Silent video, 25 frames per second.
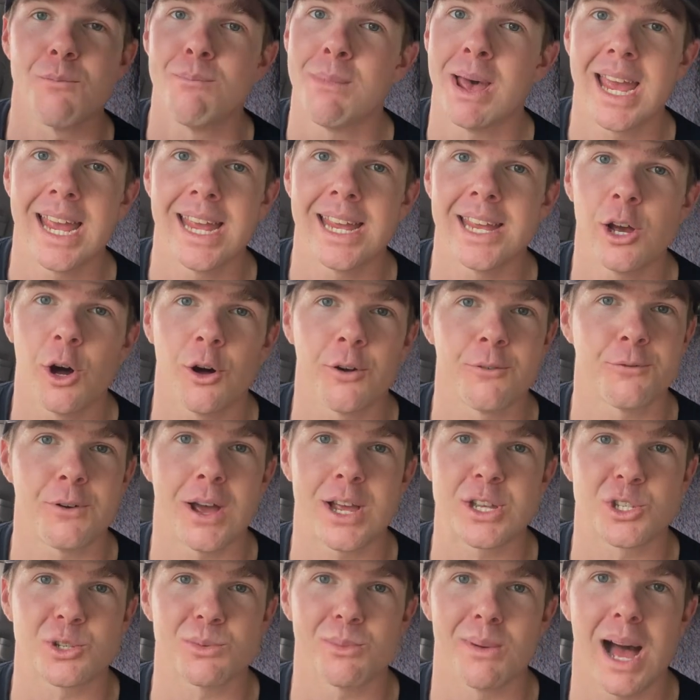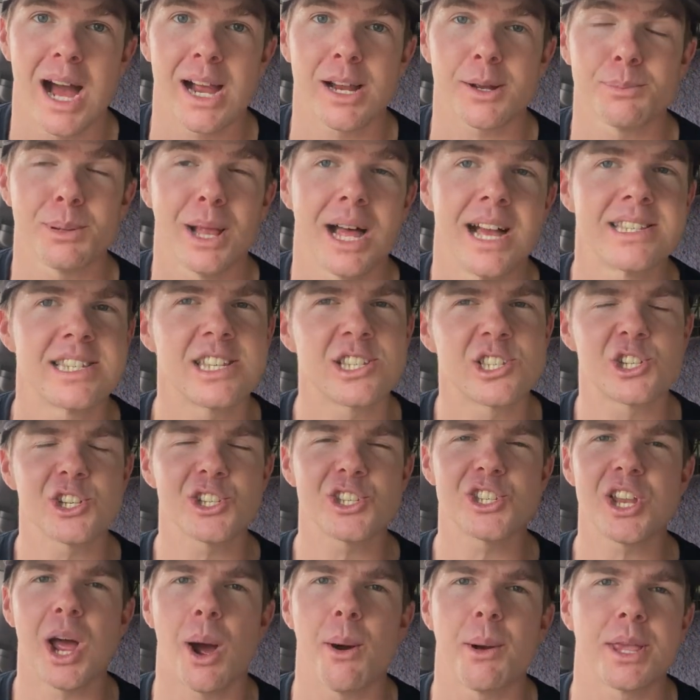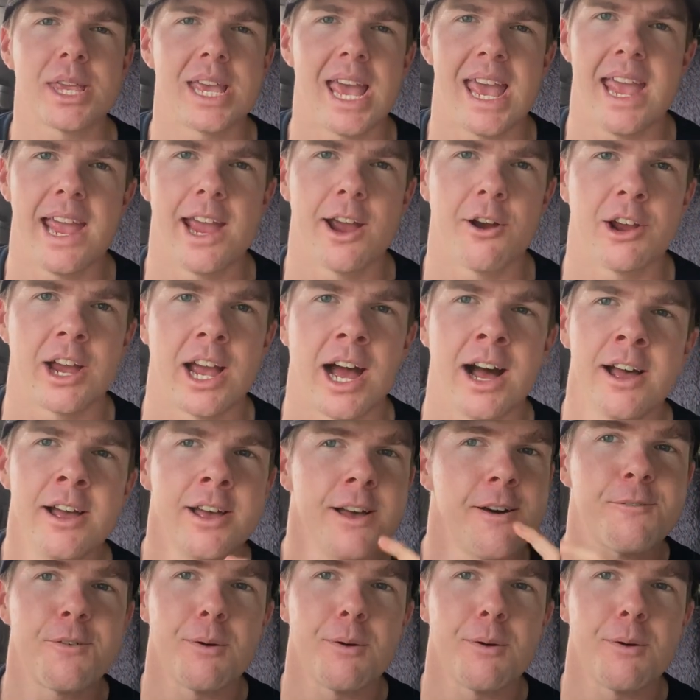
for me on Facebook Marketplace, it's just knowing your area.